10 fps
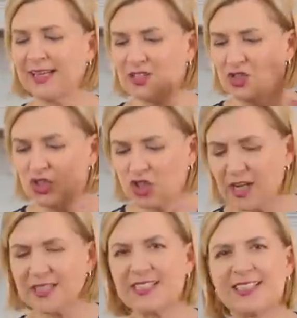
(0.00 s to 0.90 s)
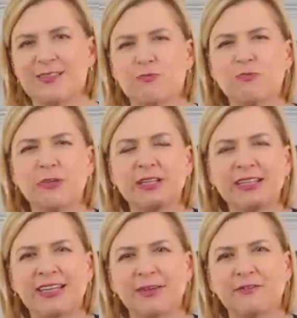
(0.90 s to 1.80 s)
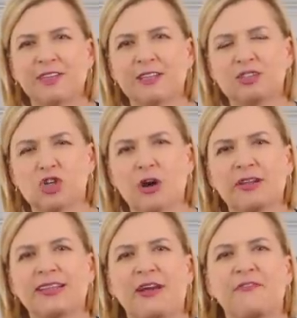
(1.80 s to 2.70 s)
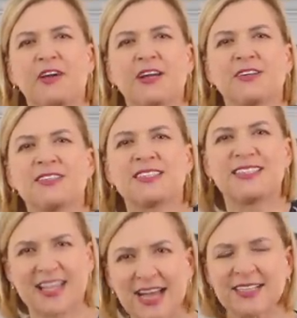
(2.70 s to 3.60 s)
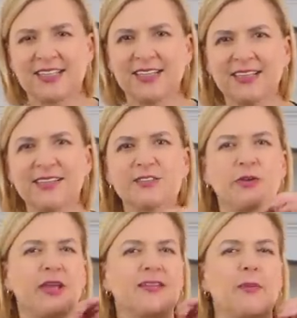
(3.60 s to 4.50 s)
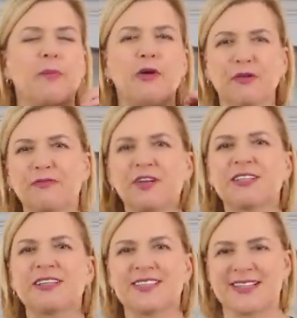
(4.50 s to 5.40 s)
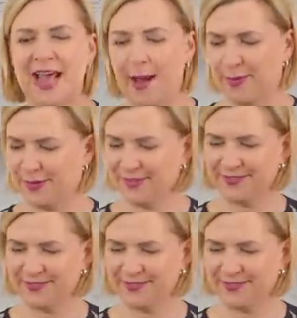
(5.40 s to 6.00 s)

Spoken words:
It's just to really give the chocolate that final set so you get the perfect snap.